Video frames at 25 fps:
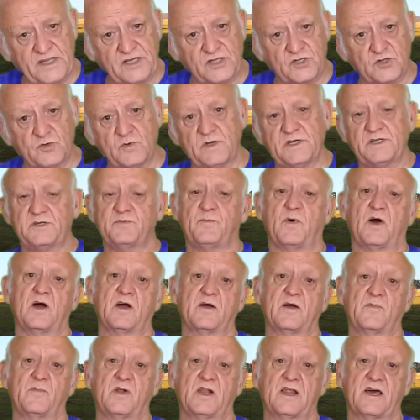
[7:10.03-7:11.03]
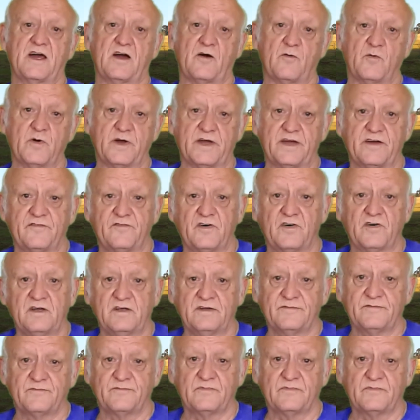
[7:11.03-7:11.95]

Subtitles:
Jewish Bible, however,